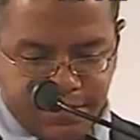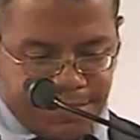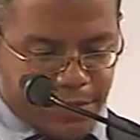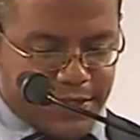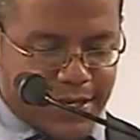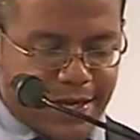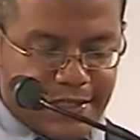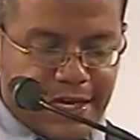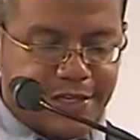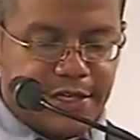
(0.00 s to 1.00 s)
for today's
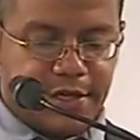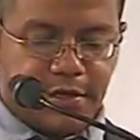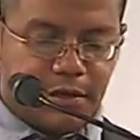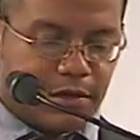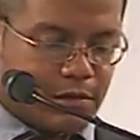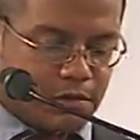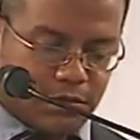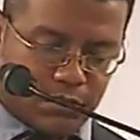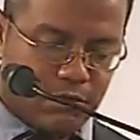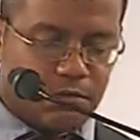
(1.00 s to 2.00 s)
lesson,
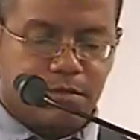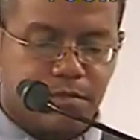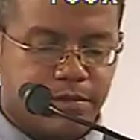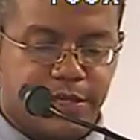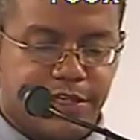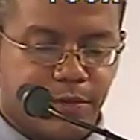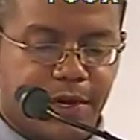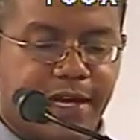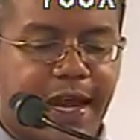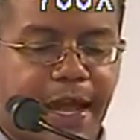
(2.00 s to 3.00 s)
just to
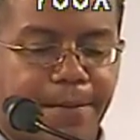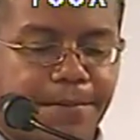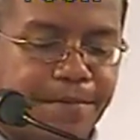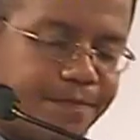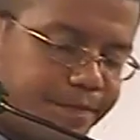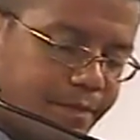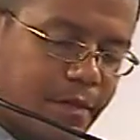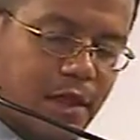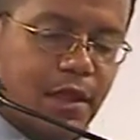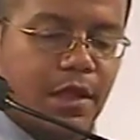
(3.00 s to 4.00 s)
recap,
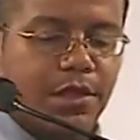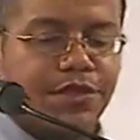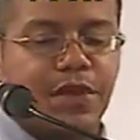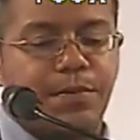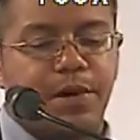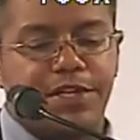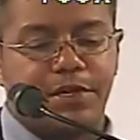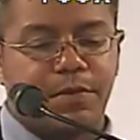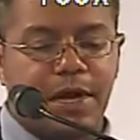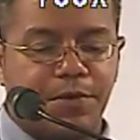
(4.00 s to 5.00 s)

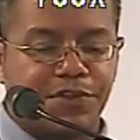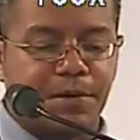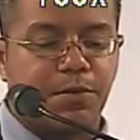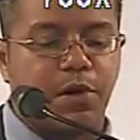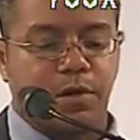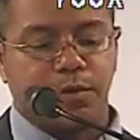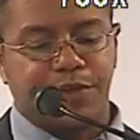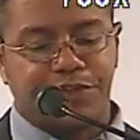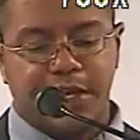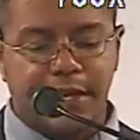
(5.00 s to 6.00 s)
separation, why was it important? We
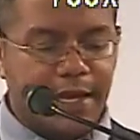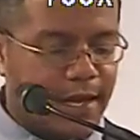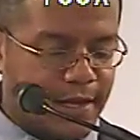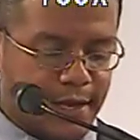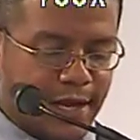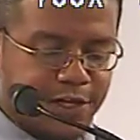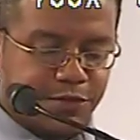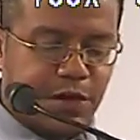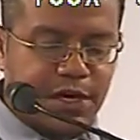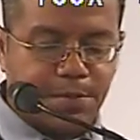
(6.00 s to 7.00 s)
see, I just
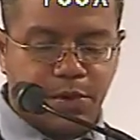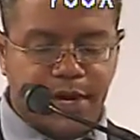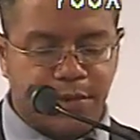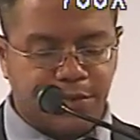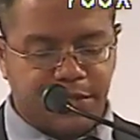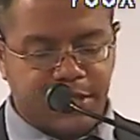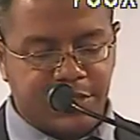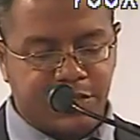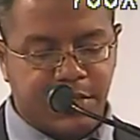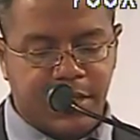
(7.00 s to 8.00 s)
wanted to point out with the
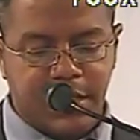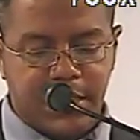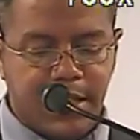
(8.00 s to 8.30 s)
history